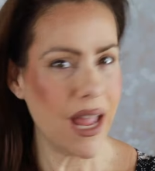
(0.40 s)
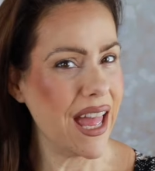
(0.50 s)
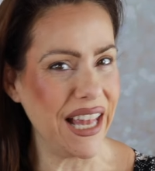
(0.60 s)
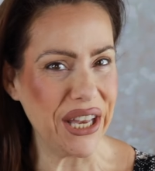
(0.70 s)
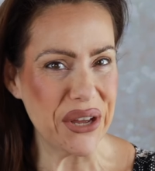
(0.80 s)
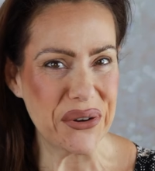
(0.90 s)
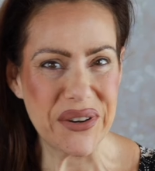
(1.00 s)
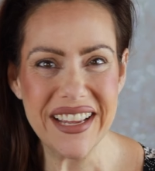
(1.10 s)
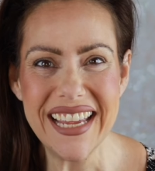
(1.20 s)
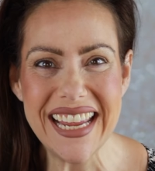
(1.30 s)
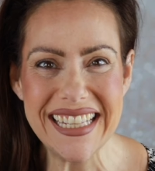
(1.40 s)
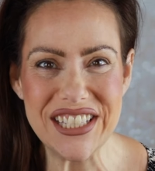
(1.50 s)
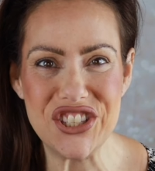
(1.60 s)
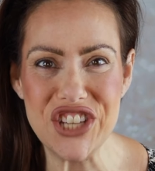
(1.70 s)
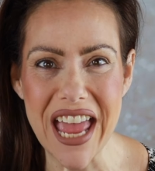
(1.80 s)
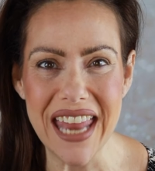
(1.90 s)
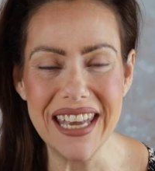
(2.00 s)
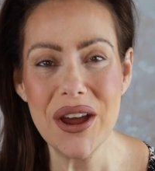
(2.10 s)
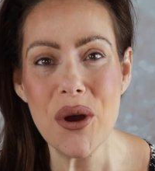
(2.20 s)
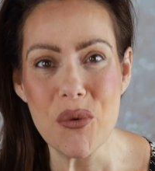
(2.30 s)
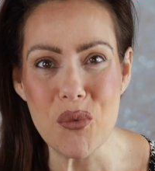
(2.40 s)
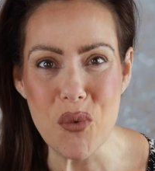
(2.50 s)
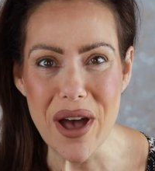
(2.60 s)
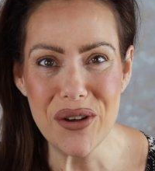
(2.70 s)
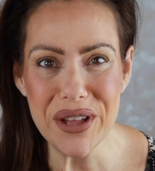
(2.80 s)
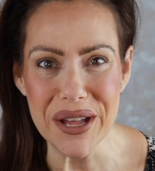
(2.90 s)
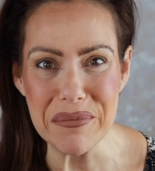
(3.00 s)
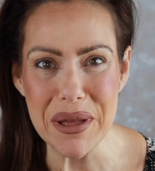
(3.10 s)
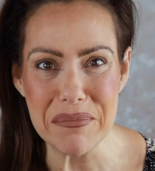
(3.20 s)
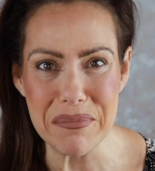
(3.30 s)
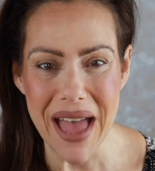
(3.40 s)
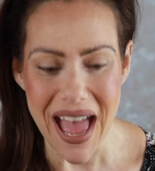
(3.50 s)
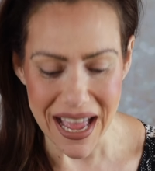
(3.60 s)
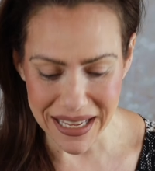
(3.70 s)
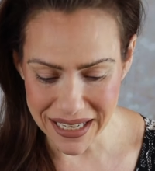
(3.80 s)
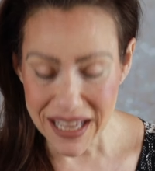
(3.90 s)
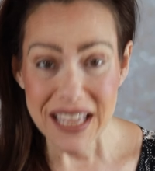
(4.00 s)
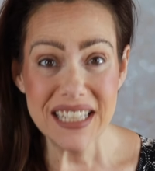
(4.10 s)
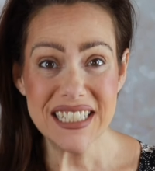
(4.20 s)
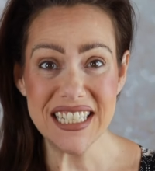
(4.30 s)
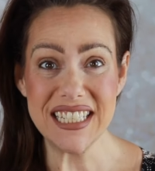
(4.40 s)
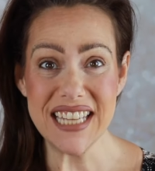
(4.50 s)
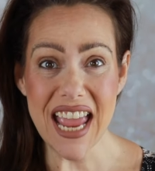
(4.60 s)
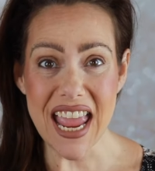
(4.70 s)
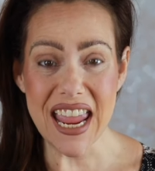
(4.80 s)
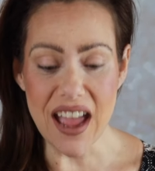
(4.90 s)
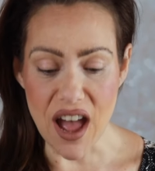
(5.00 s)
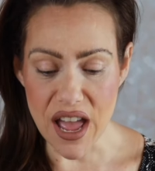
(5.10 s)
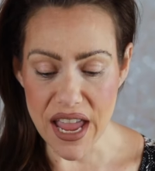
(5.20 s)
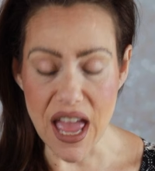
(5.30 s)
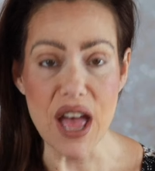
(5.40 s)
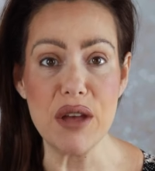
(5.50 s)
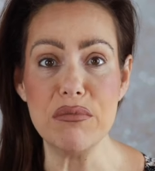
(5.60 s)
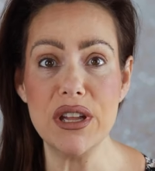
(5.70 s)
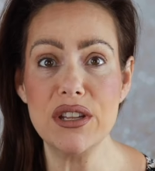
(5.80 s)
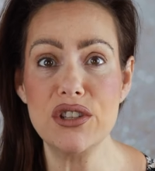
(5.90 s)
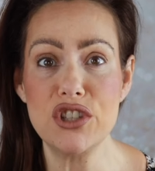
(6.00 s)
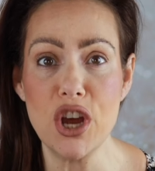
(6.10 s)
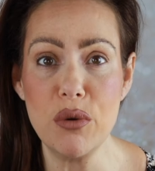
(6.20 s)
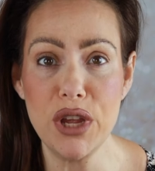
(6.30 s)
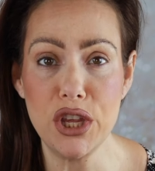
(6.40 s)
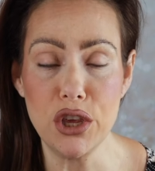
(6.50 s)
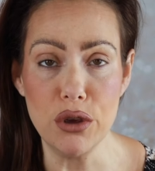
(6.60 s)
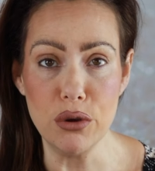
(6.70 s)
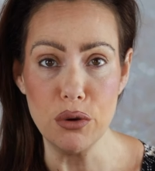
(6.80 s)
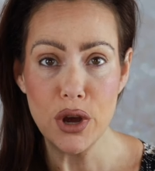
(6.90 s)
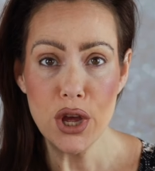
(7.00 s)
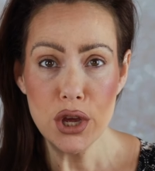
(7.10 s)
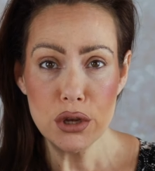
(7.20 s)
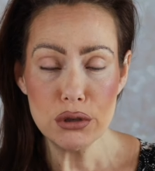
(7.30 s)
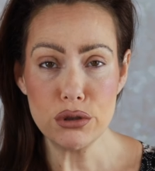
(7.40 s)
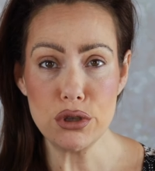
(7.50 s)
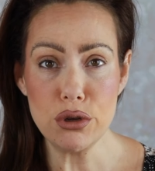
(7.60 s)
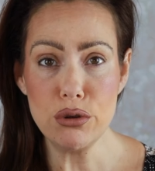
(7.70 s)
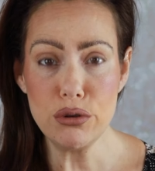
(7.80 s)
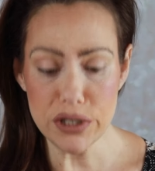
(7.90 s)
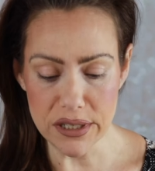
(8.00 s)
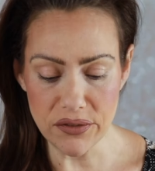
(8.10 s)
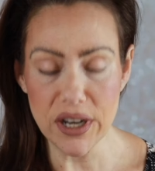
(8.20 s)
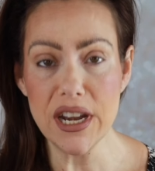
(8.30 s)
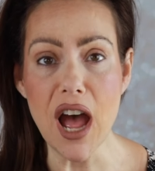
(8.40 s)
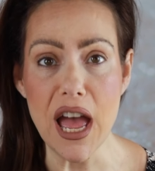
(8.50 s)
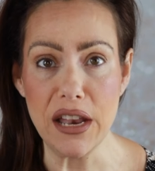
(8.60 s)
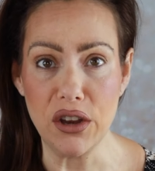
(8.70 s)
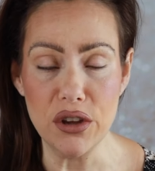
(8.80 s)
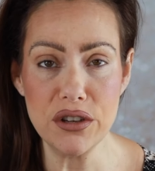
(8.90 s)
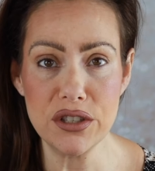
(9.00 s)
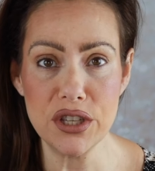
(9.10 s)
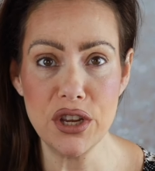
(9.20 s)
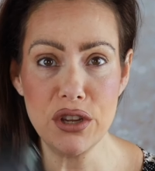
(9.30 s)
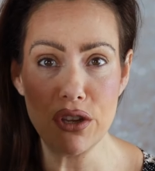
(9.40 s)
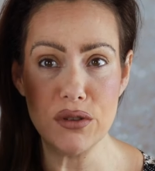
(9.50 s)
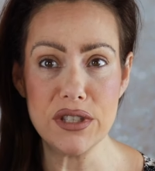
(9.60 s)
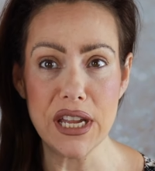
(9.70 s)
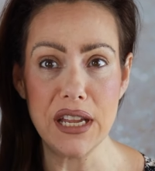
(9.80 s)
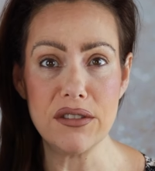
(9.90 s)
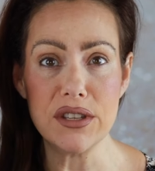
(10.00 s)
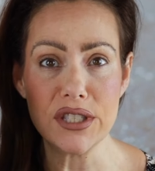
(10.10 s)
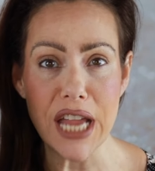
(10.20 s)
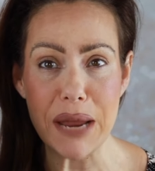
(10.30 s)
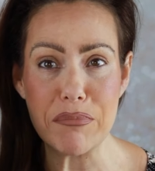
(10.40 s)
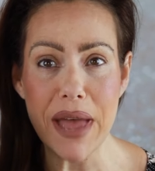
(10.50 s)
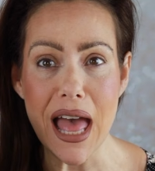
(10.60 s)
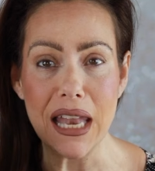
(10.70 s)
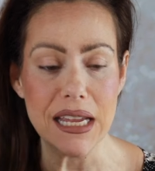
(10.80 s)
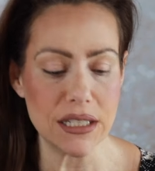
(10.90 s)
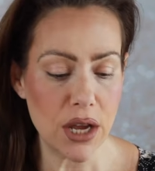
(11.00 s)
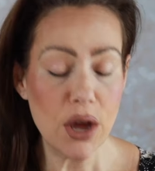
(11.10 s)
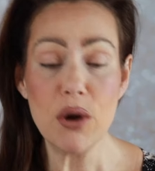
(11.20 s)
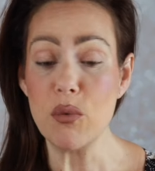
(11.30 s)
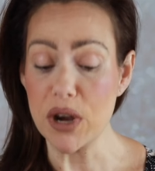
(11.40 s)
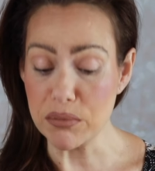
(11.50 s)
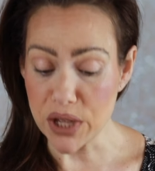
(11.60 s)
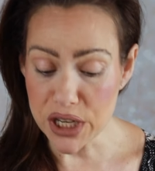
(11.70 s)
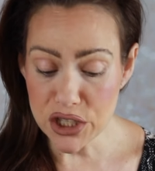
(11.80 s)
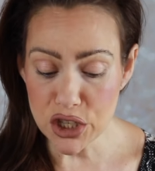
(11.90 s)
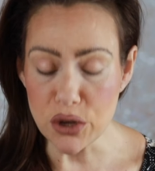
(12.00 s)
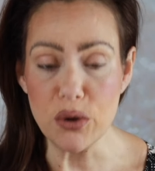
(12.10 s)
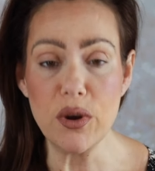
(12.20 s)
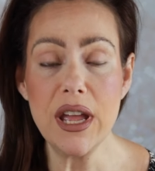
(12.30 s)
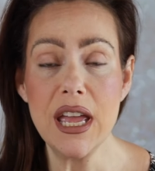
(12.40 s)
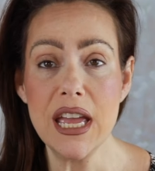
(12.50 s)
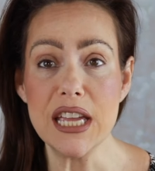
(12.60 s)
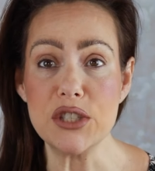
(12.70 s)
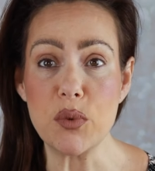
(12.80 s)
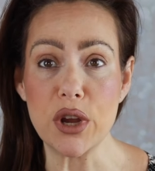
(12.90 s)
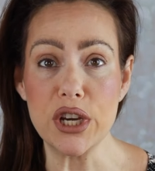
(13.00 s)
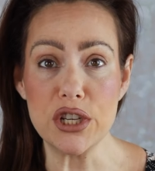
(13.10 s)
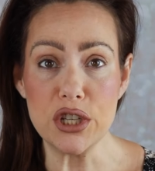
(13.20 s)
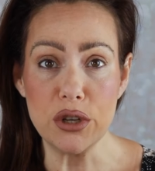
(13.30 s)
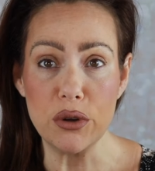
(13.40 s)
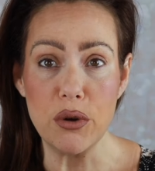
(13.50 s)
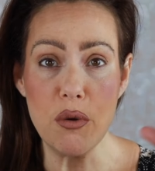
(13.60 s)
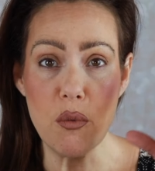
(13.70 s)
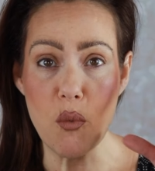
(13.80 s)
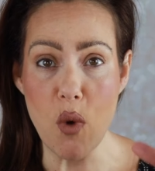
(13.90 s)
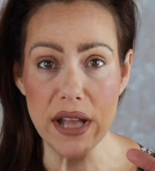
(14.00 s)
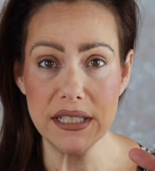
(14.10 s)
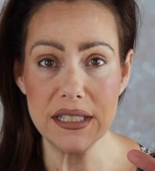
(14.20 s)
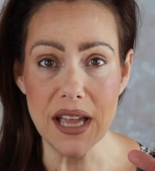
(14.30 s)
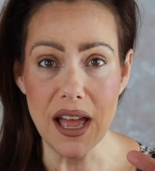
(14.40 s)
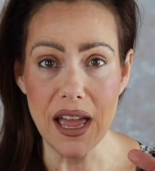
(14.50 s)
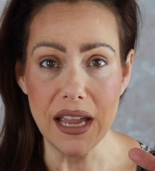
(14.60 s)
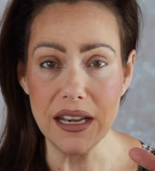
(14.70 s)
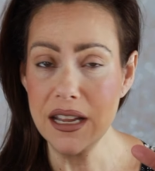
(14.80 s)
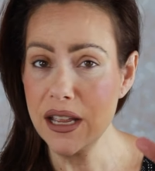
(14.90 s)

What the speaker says: Hello, it's Jen. Welcome back. Today I am showing you two different eye looks using the same palette. What I'm gonna do is we're gonna do one side